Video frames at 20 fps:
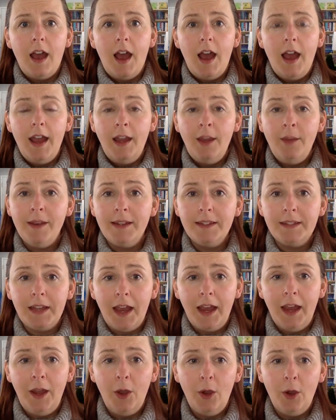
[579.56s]
anyways,
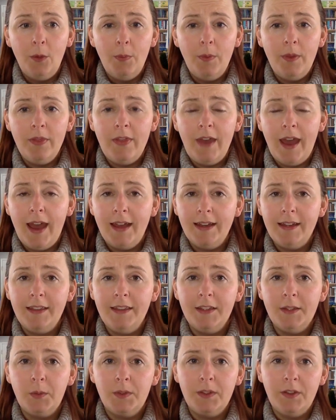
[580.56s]
I hope that
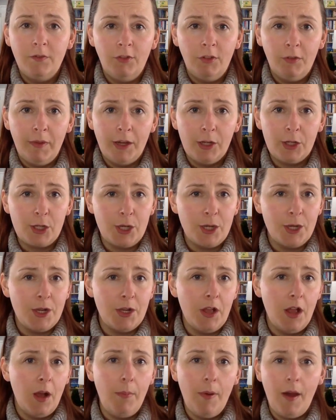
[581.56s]
this was
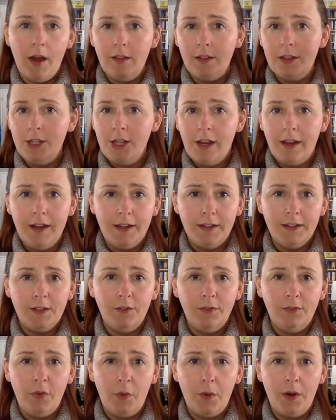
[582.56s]
informational. Apologize
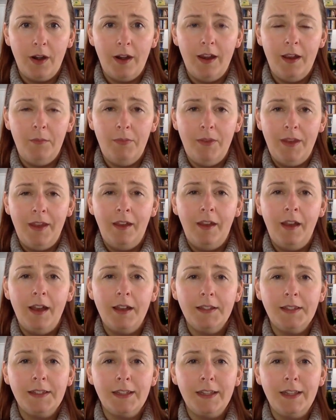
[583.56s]
for it being
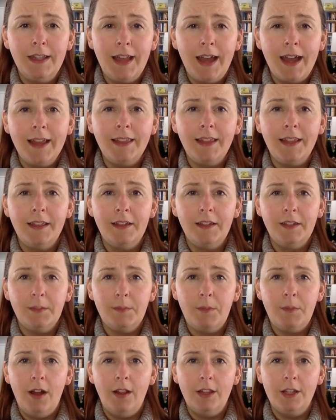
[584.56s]
slightly less
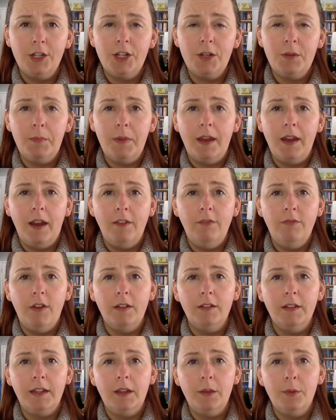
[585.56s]
polished, but I felt
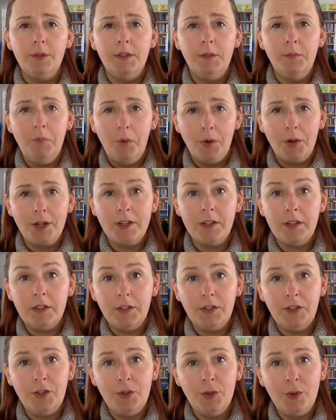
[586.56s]
like it was important
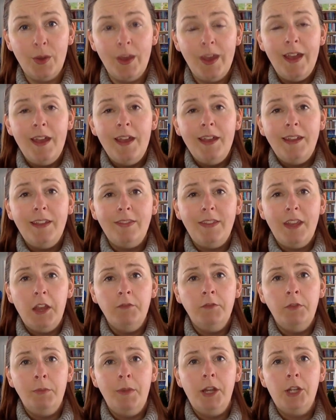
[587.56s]
to get the
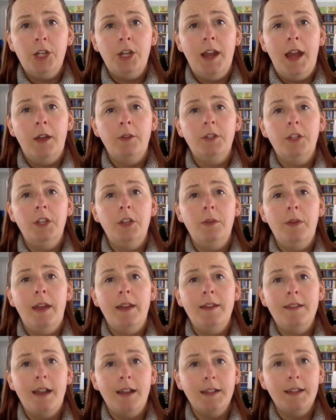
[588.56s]
information out to you
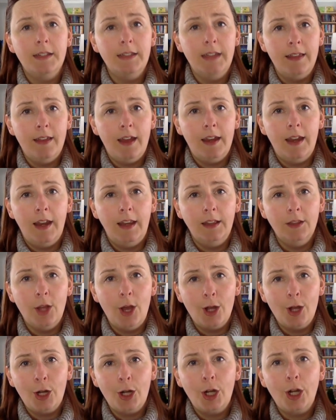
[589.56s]
and not delay that any
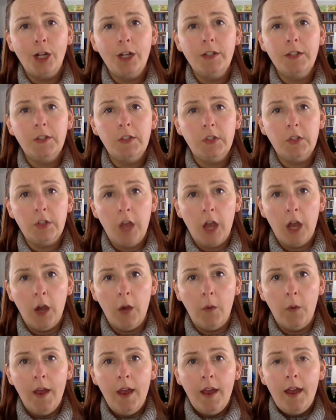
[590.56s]
longer.
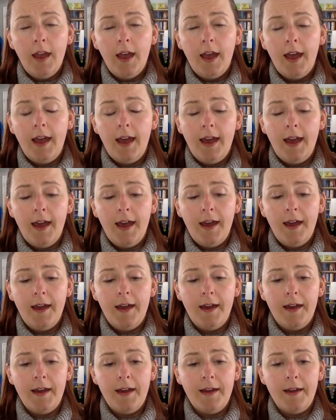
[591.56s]
So,
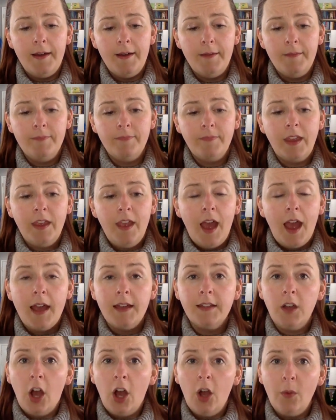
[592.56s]

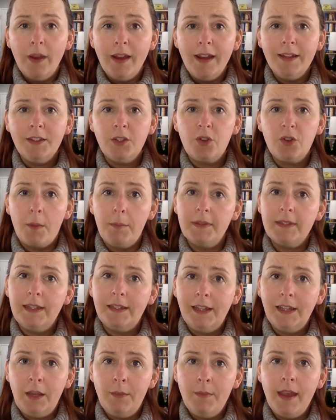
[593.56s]
as always, drop us an
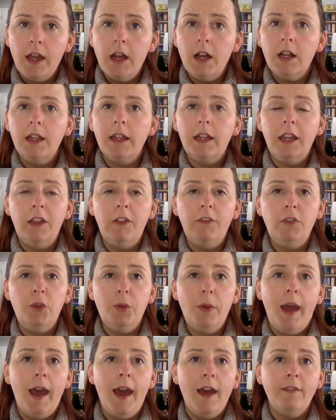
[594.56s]
email if you
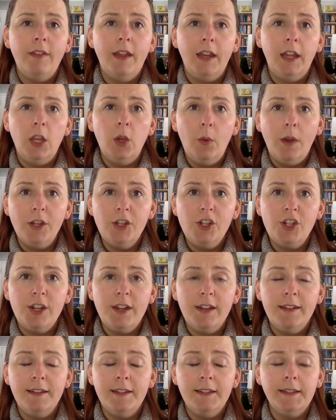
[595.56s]
have any
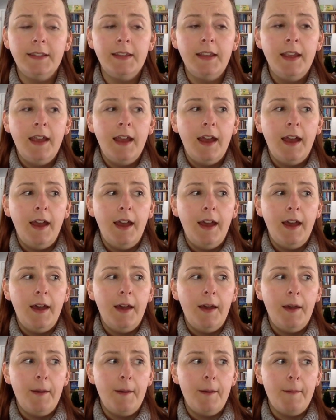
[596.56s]
questions.
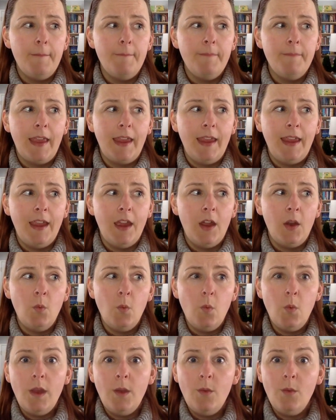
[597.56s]
And
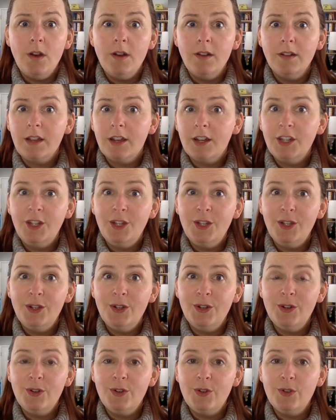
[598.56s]
we will talk to
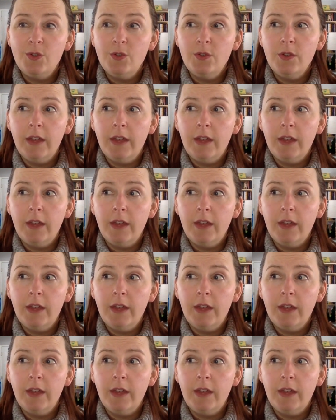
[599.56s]
you